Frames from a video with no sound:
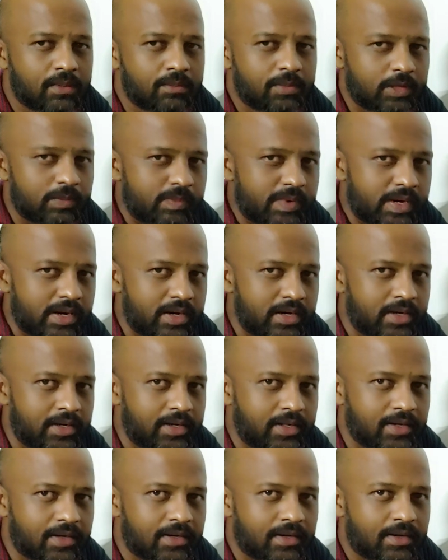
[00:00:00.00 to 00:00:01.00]
people in
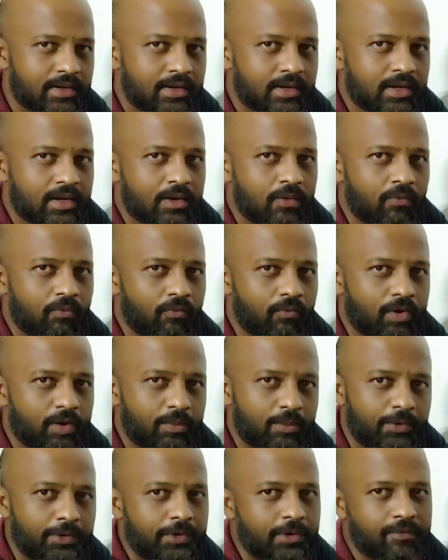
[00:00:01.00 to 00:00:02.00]
India
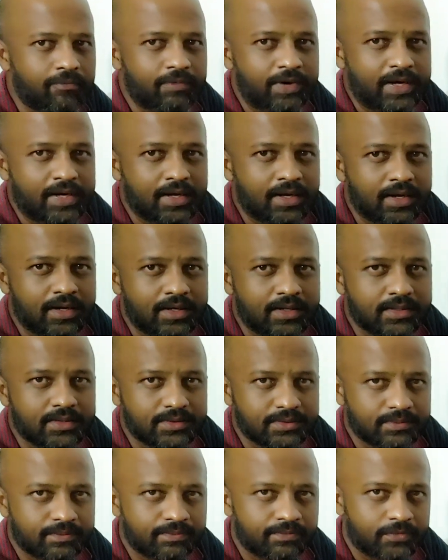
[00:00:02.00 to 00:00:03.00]
were put on
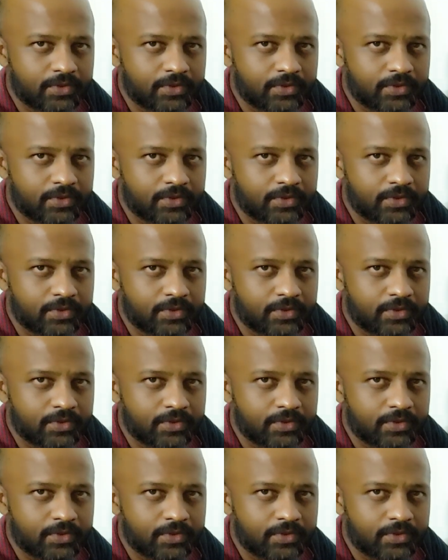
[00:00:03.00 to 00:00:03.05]
ventilators,